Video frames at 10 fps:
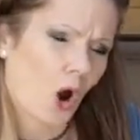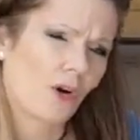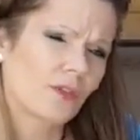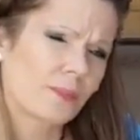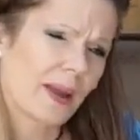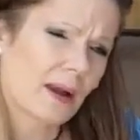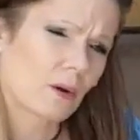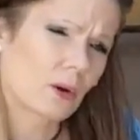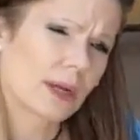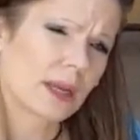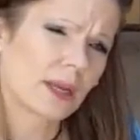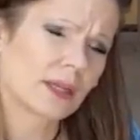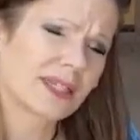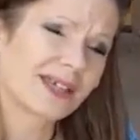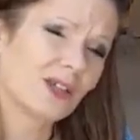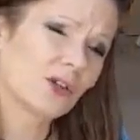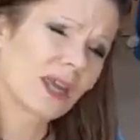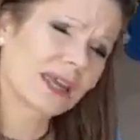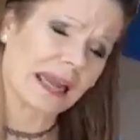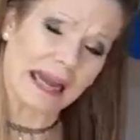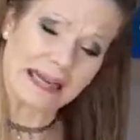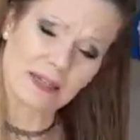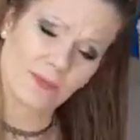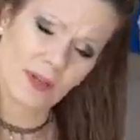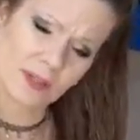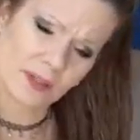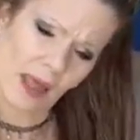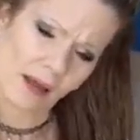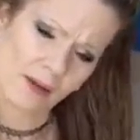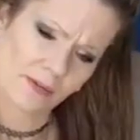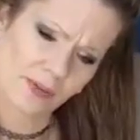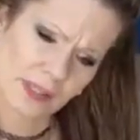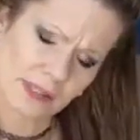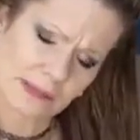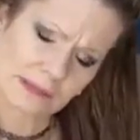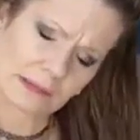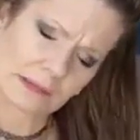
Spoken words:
overpowering it until you get kind of a